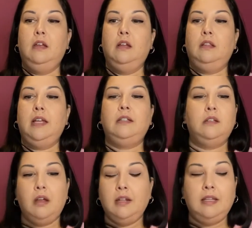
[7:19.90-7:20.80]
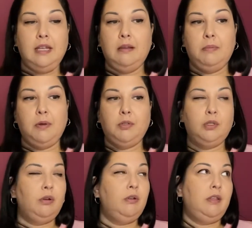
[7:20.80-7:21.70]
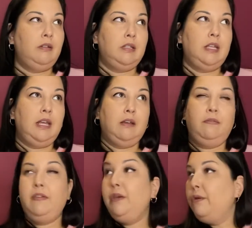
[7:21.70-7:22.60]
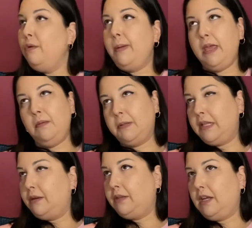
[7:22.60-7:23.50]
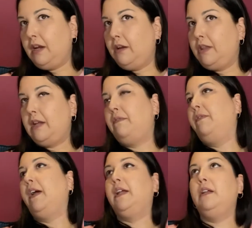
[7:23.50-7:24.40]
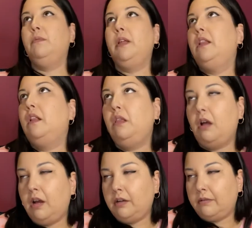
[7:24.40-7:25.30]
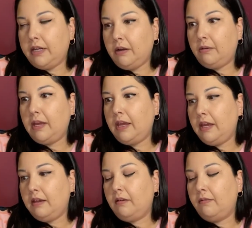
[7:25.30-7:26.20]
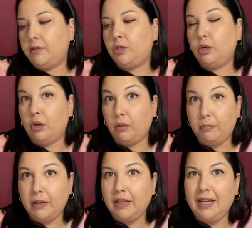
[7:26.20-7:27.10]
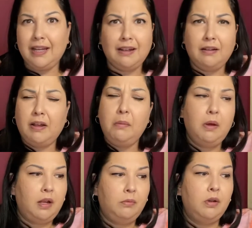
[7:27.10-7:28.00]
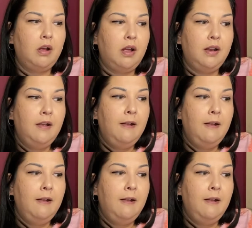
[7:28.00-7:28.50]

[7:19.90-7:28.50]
let's not think about, sure, there's like a few people out there that fucking win the lottery, okay? Sure. But like, come on, we're not,